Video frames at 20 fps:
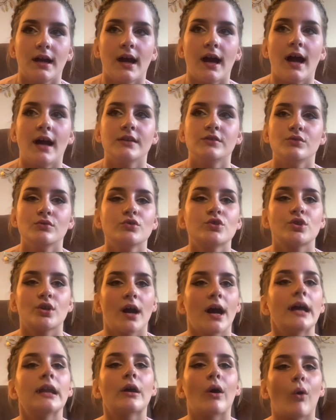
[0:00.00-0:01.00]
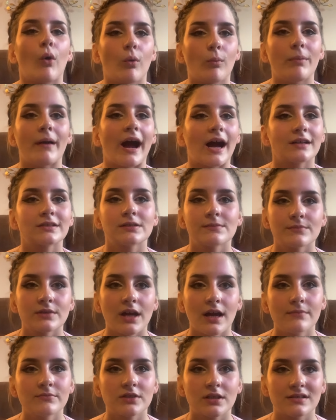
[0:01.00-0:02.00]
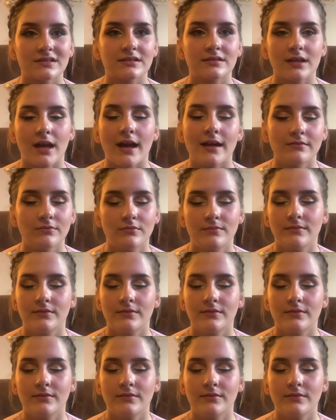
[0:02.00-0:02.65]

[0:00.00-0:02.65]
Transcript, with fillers: I do try to hold back sometimes because I...